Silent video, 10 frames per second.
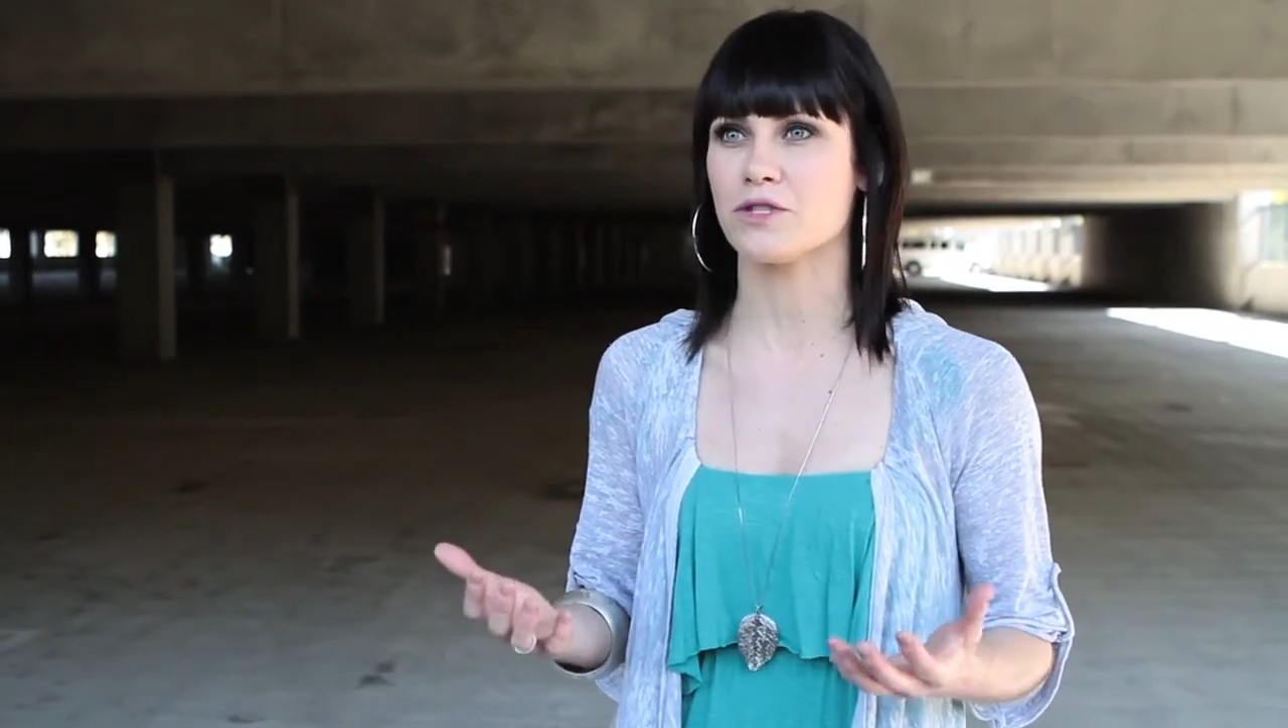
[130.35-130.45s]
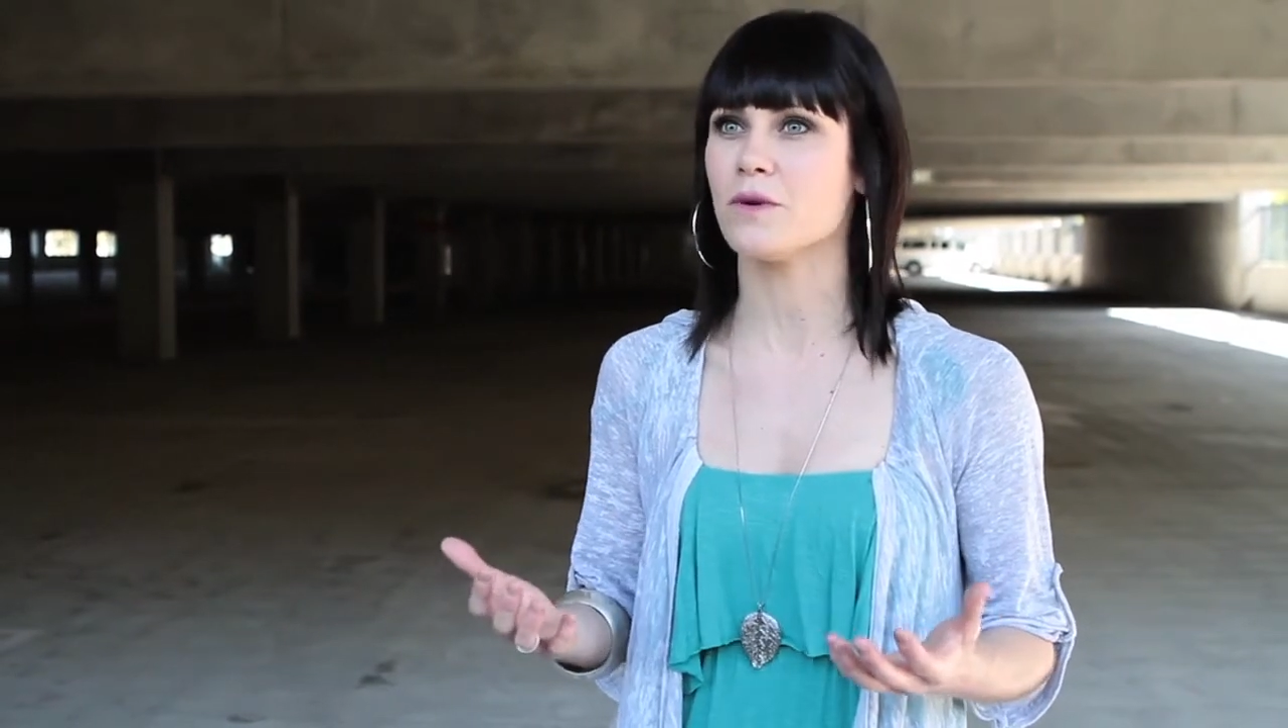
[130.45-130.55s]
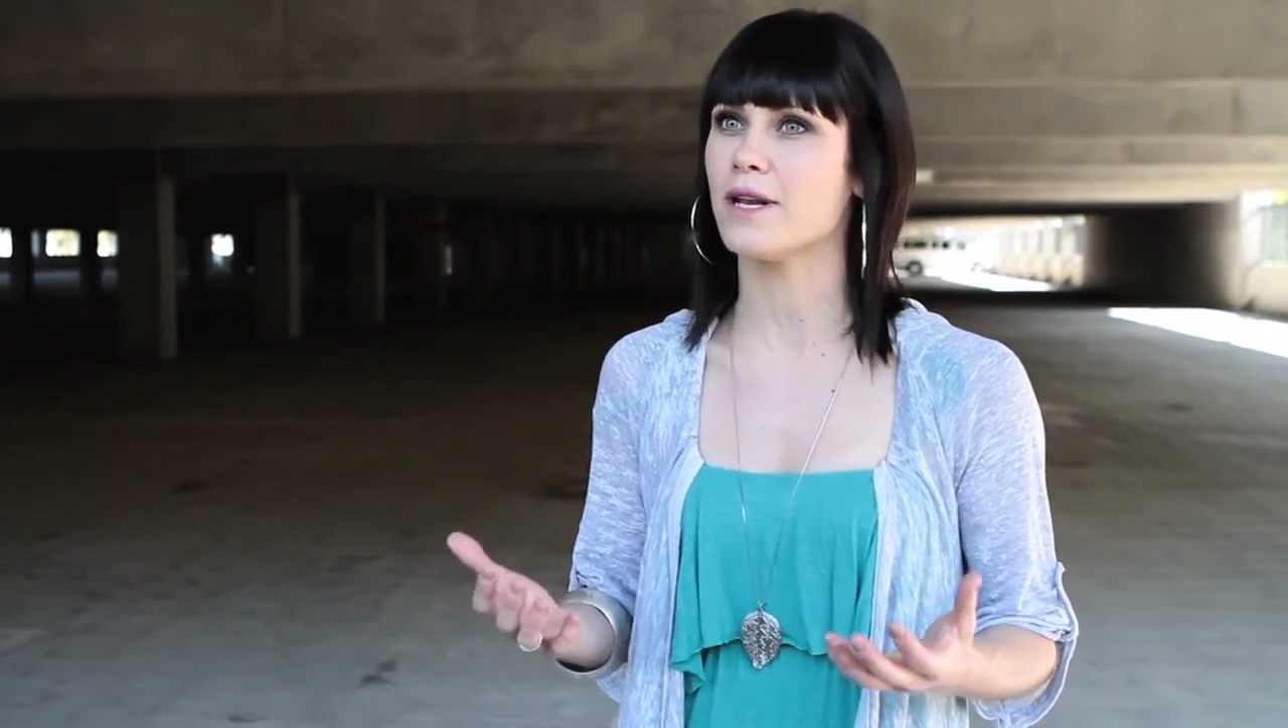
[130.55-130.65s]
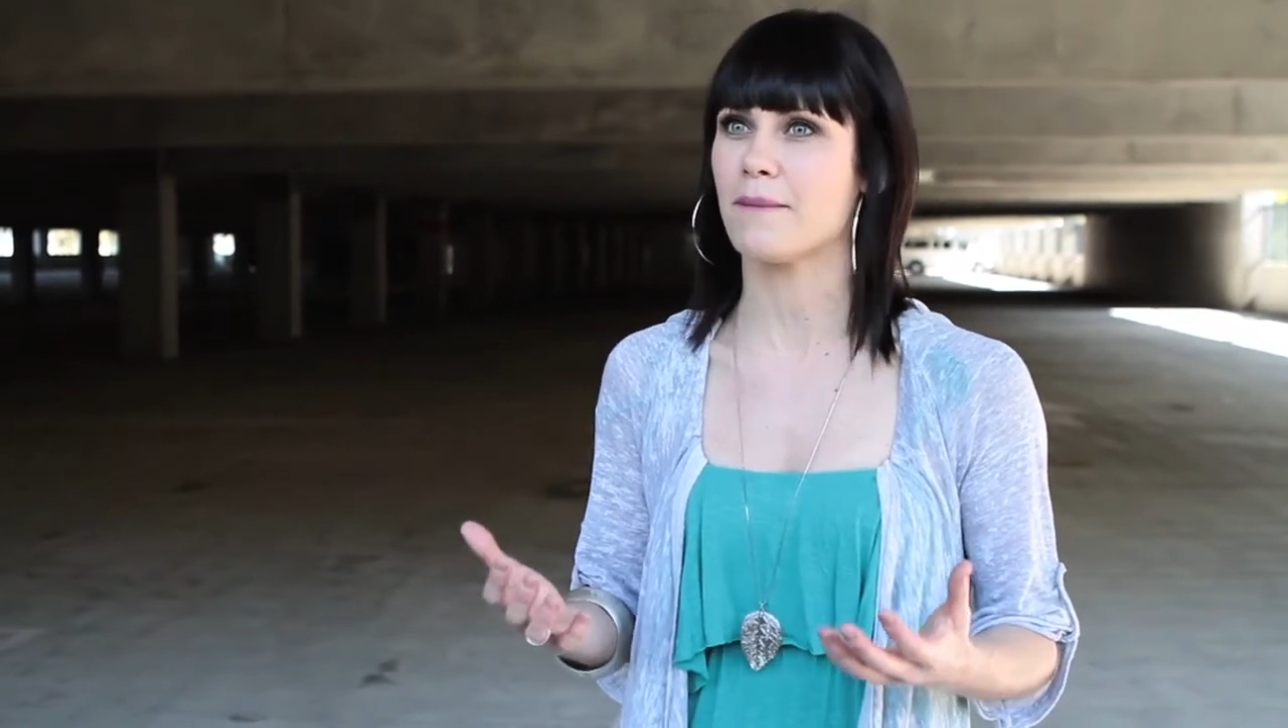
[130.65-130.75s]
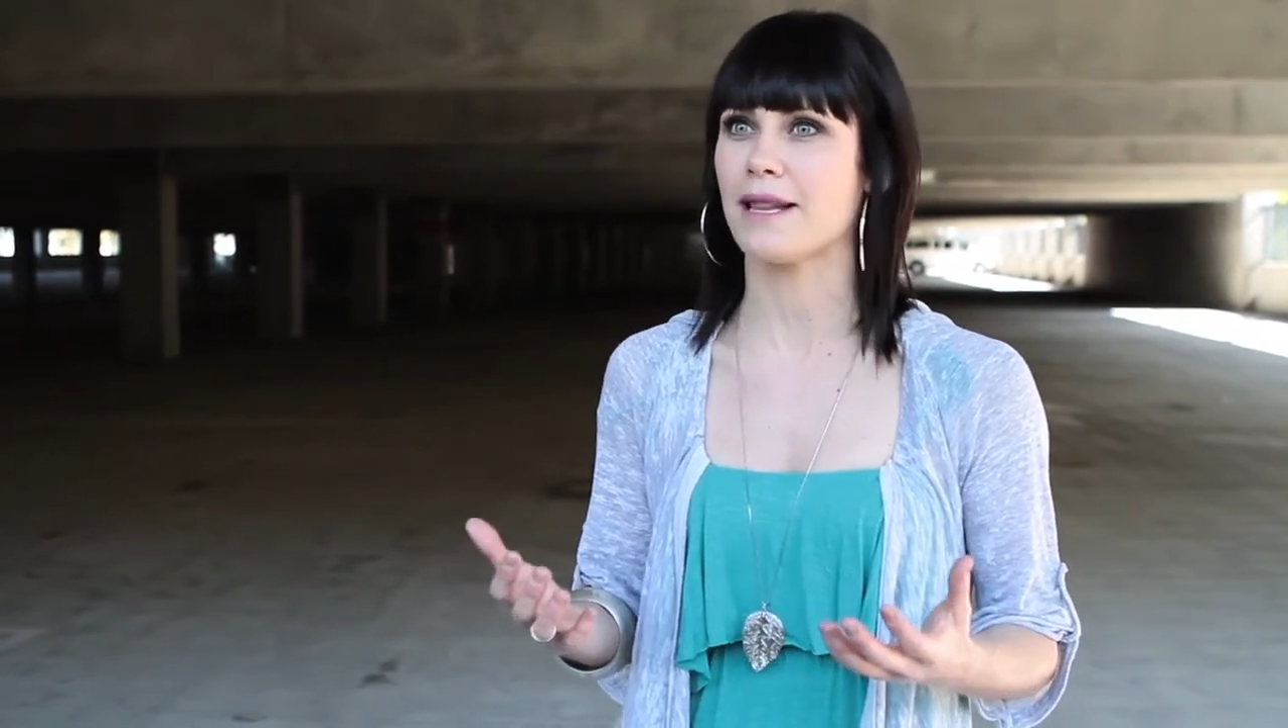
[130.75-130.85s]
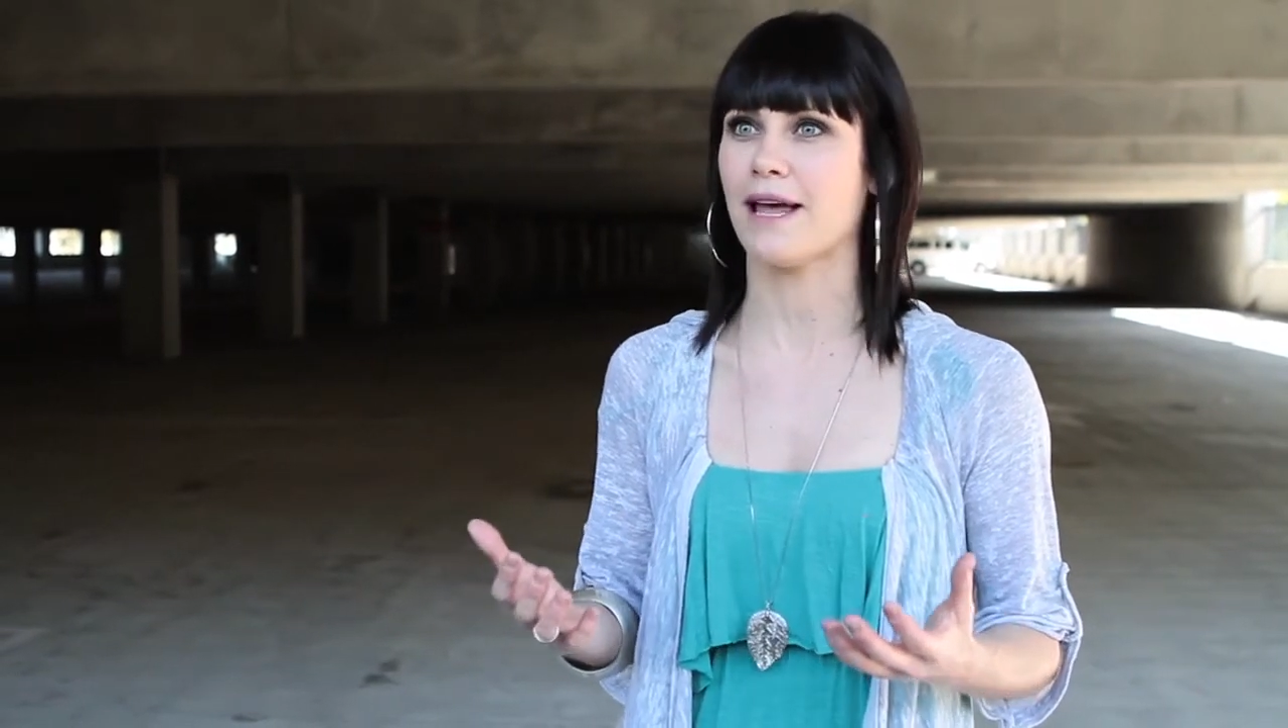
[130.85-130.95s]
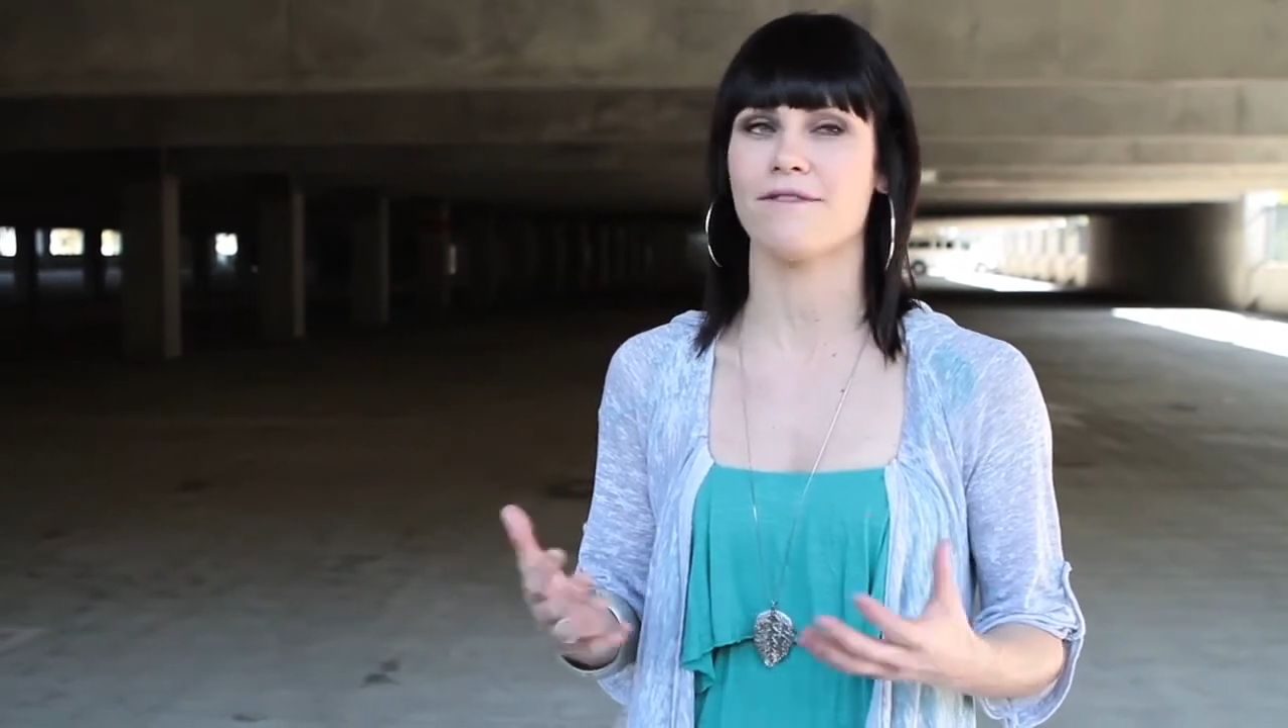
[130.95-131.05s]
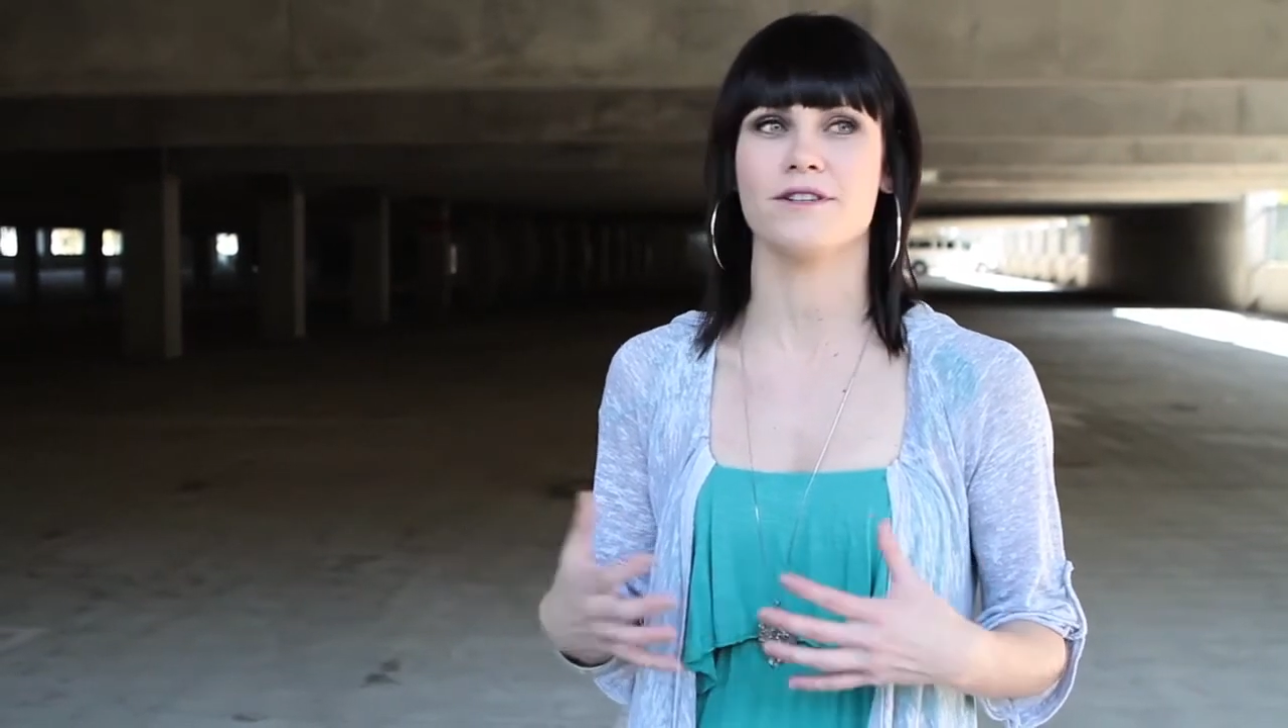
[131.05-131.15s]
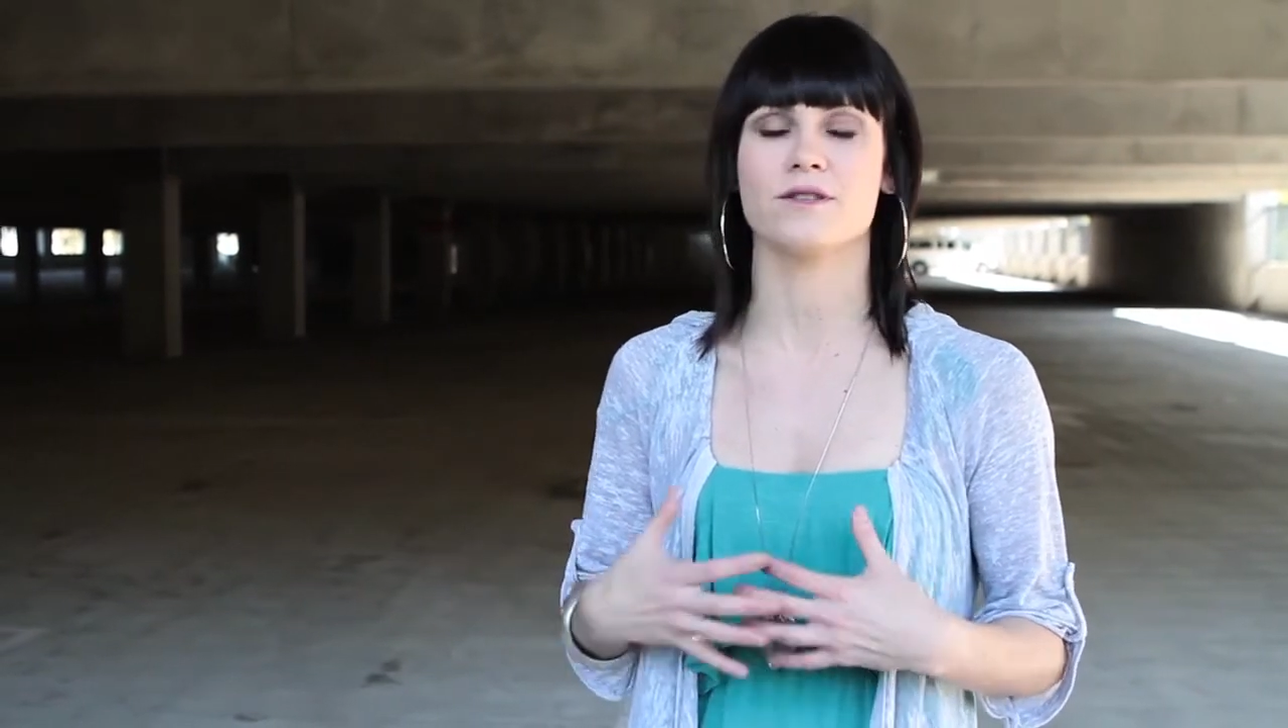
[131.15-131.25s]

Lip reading: doing in my life.